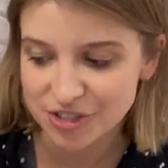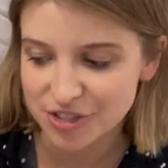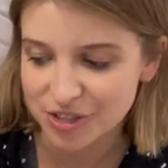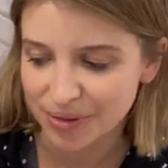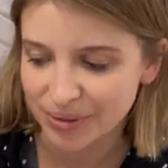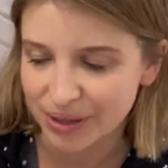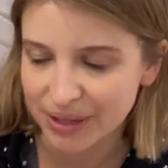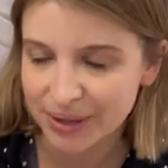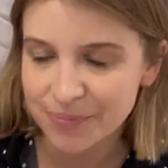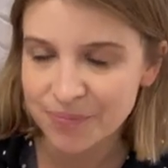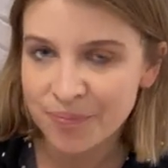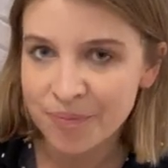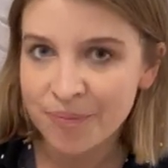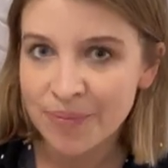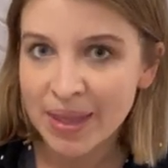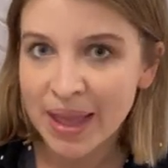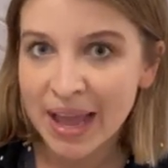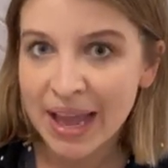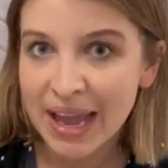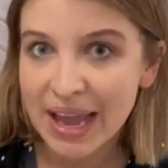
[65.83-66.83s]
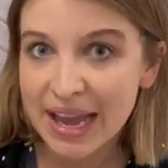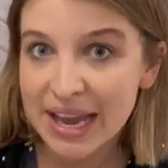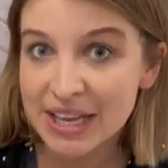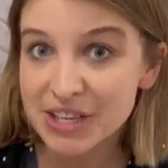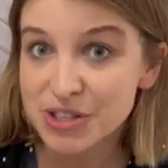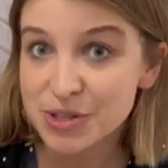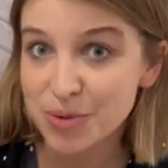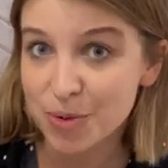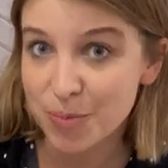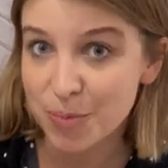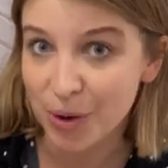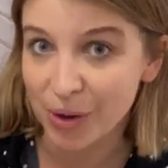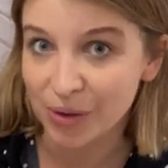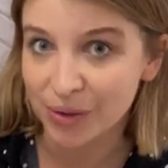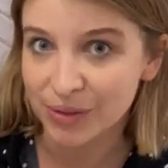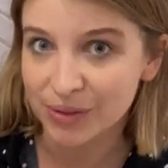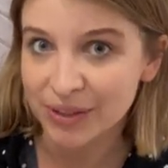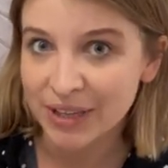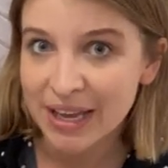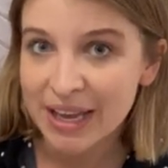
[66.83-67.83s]
doing, into a
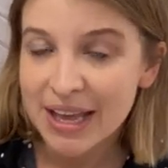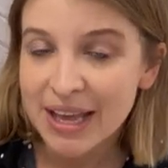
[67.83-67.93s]
bowl.